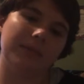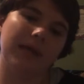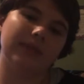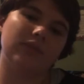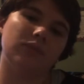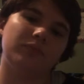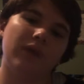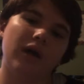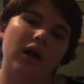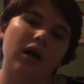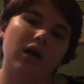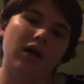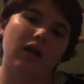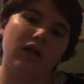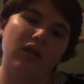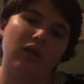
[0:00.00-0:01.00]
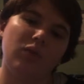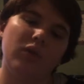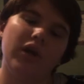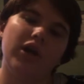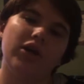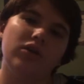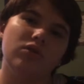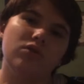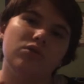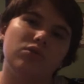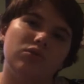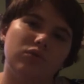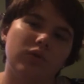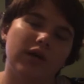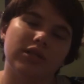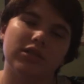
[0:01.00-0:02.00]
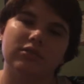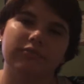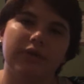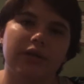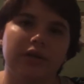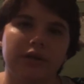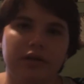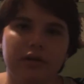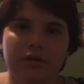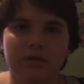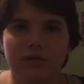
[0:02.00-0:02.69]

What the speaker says: I'm at the mall. Where are you? Question mark.